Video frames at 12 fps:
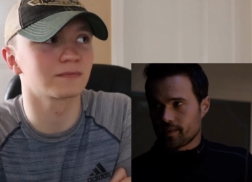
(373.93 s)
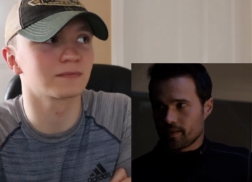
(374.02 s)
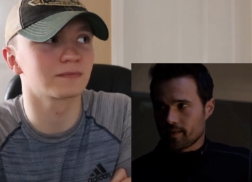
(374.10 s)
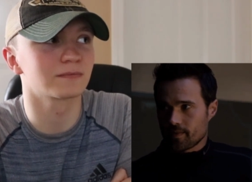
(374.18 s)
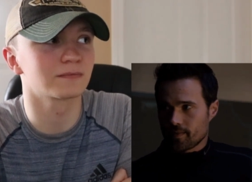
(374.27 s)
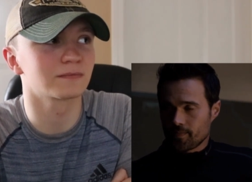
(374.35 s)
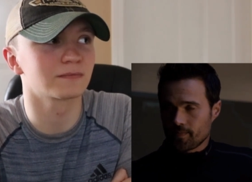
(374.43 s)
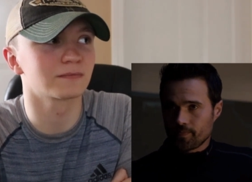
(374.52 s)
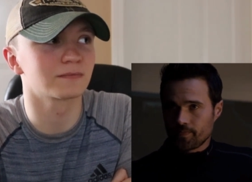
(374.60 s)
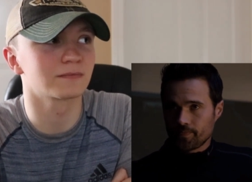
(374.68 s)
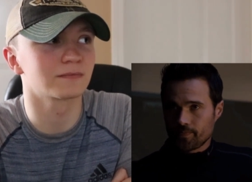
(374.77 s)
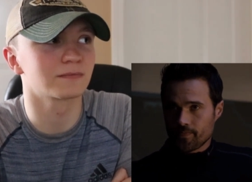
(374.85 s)

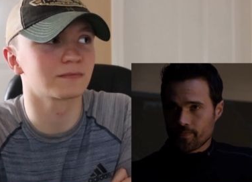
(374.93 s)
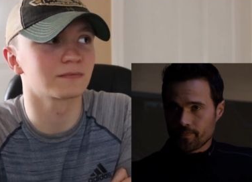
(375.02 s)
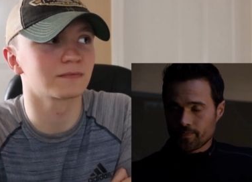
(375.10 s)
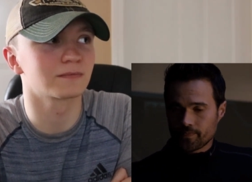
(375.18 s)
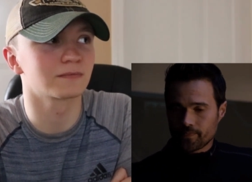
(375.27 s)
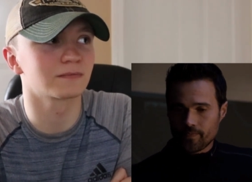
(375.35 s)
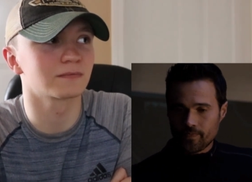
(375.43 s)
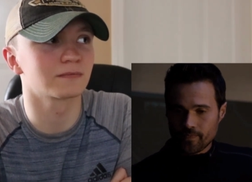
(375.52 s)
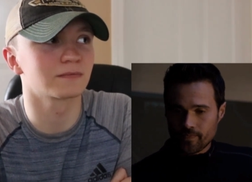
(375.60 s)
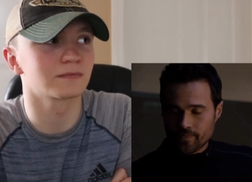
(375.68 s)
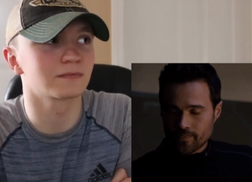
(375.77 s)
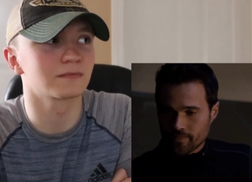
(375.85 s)

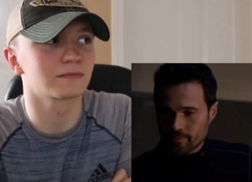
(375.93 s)
(silence)